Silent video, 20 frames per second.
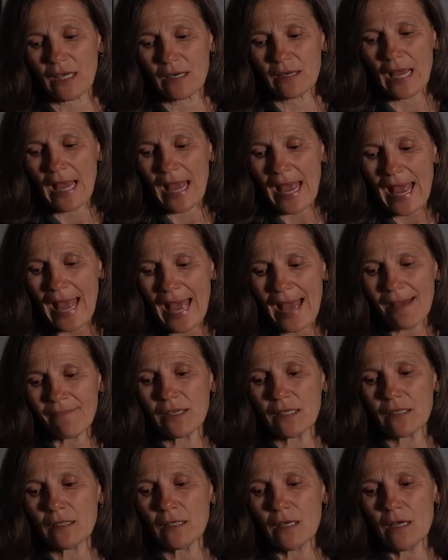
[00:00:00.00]
and
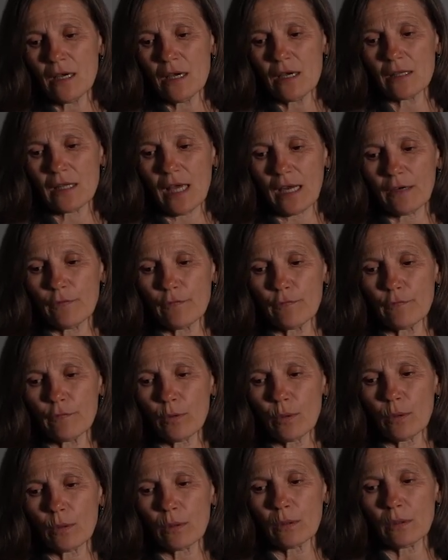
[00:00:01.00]
having that
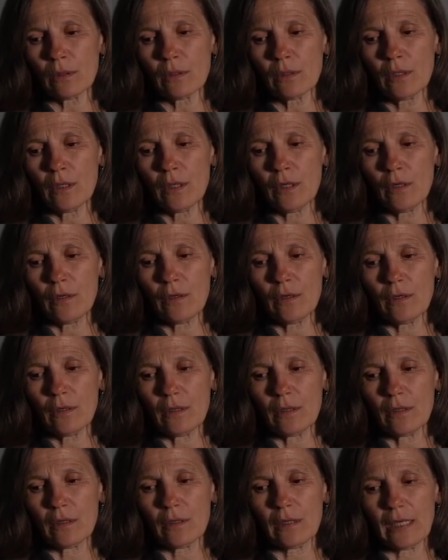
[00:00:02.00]
full
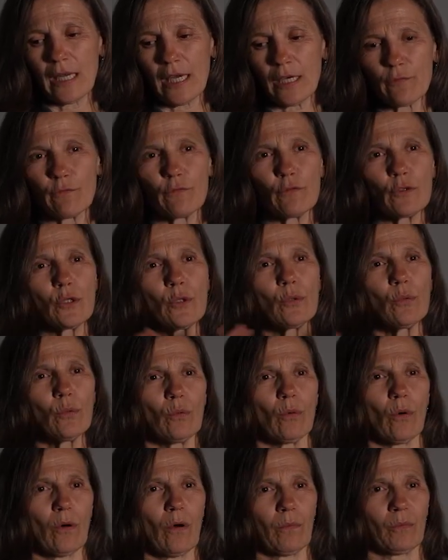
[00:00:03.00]

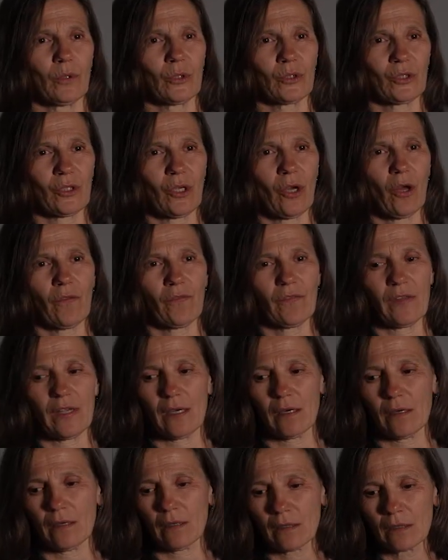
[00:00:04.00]
view almost on
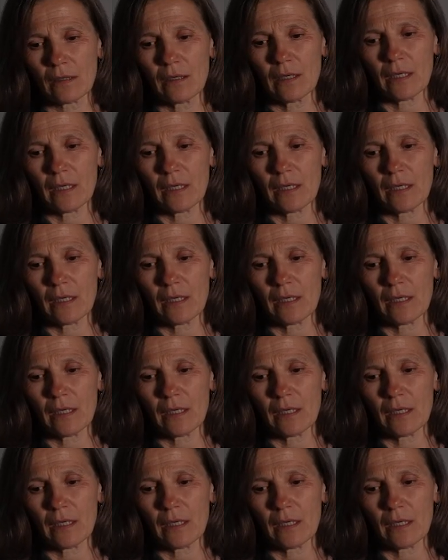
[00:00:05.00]
their